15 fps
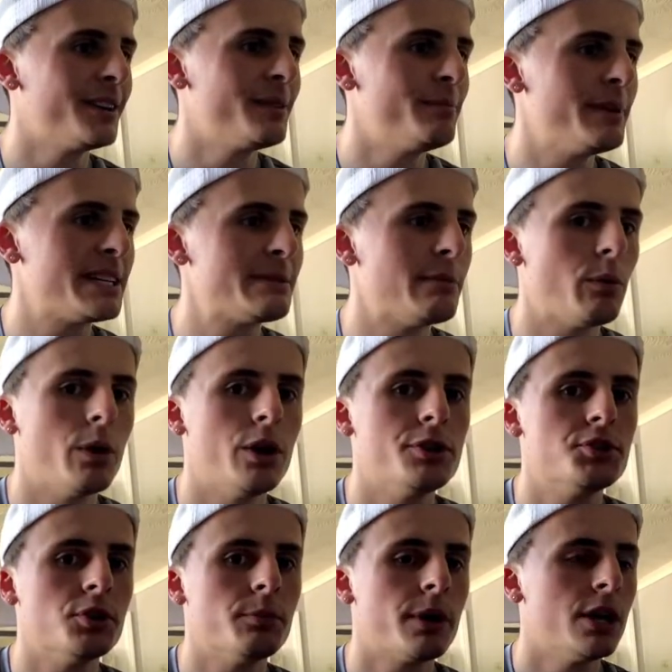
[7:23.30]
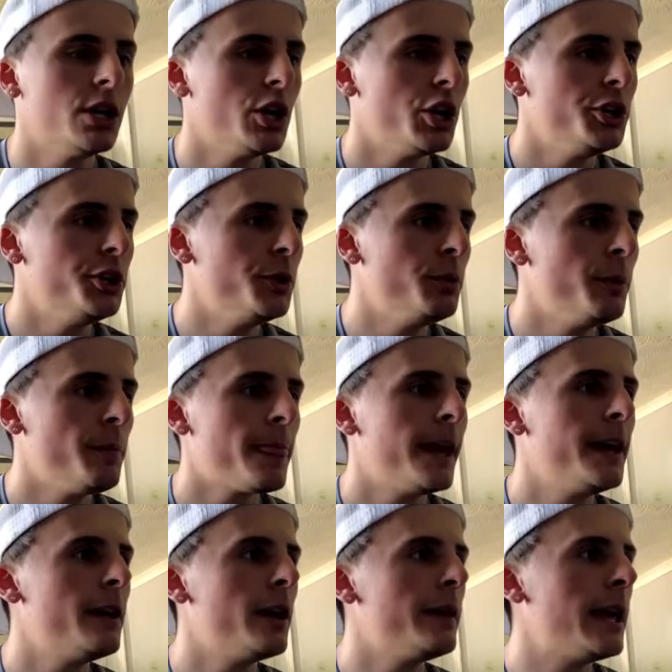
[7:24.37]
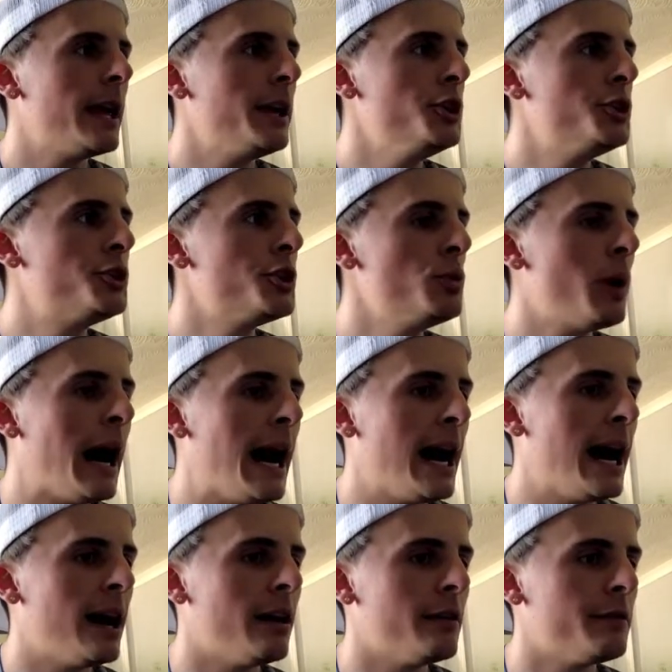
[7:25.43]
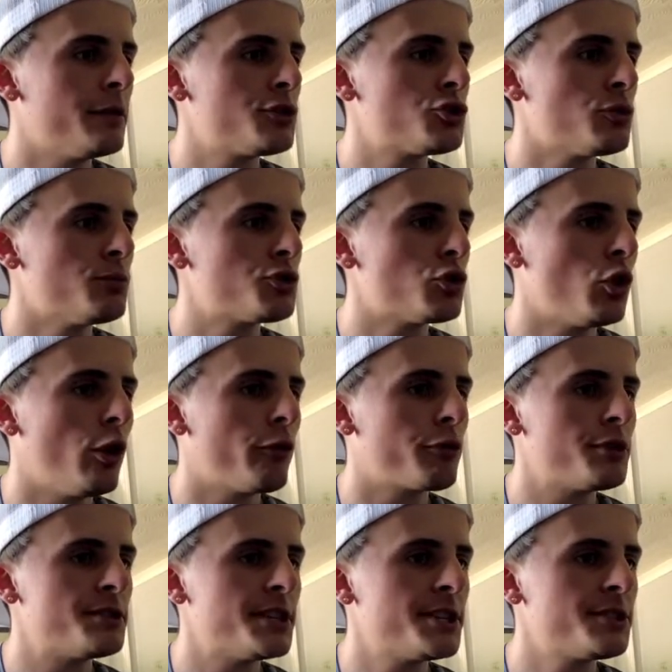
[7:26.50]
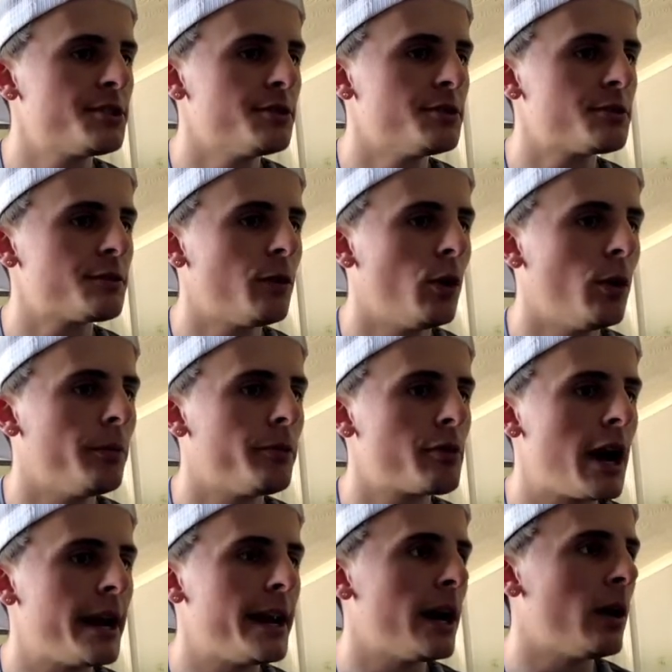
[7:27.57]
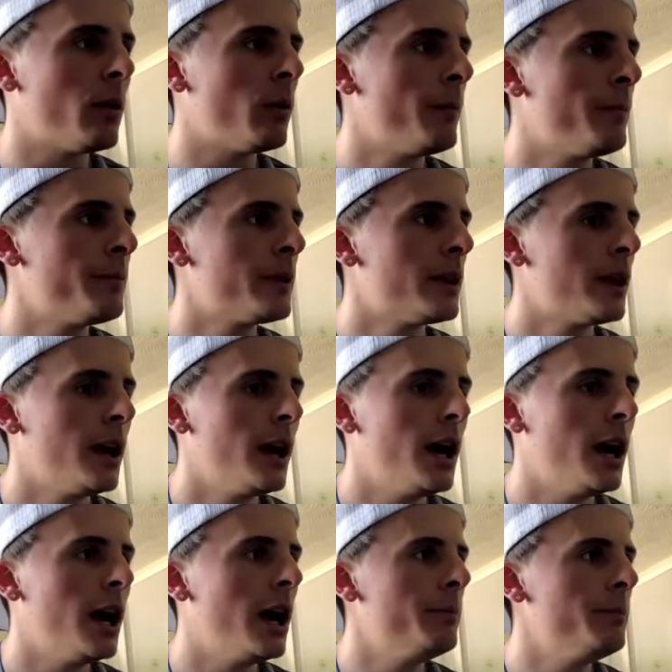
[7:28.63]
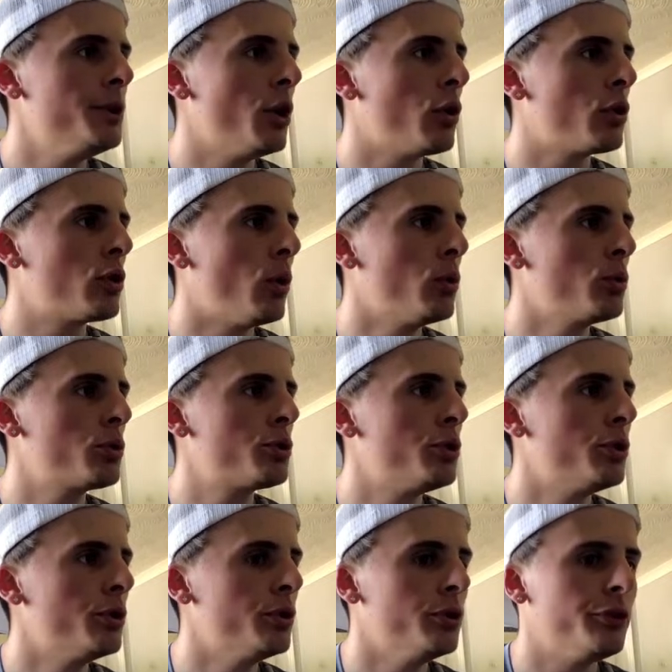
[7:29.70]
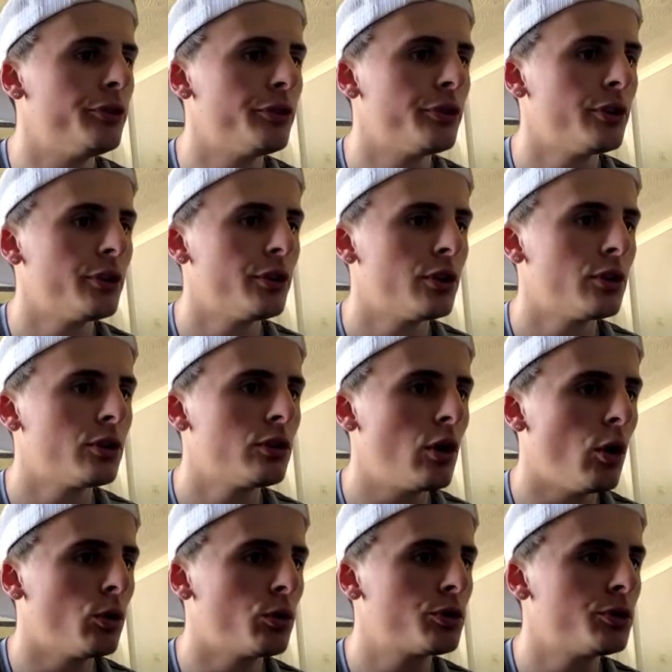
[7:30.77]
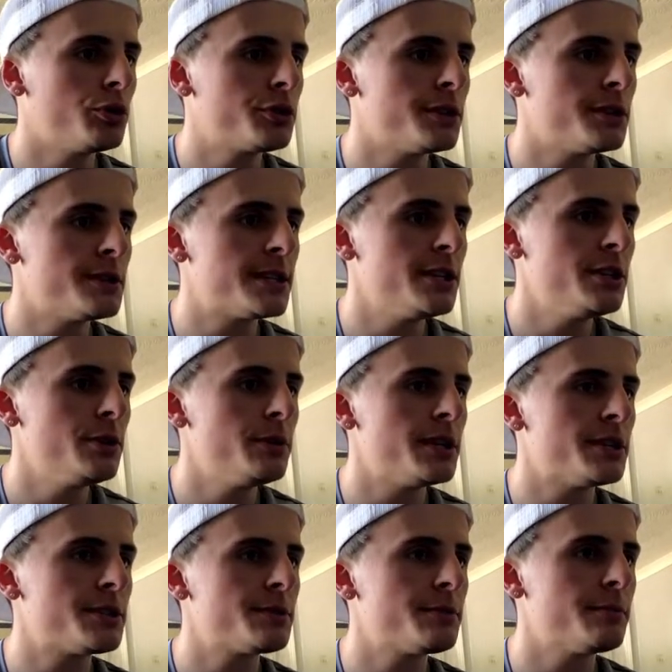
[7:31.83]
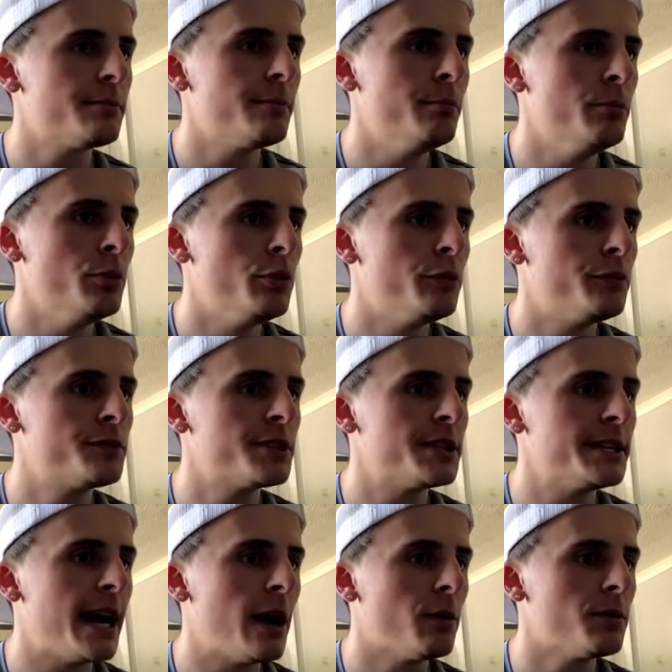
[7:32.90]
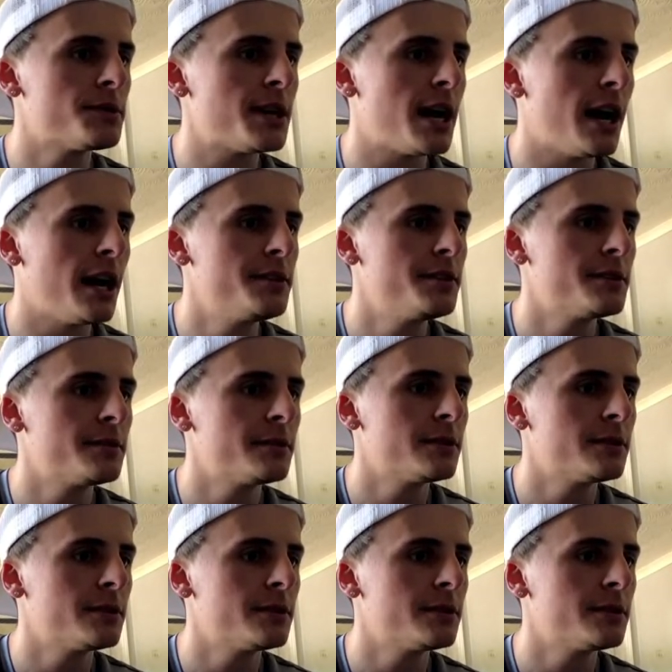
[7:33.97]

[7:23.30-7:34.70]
Mixing my words up. You do have some sort of resistance formed right now. You know, gold could continue this move to the downside.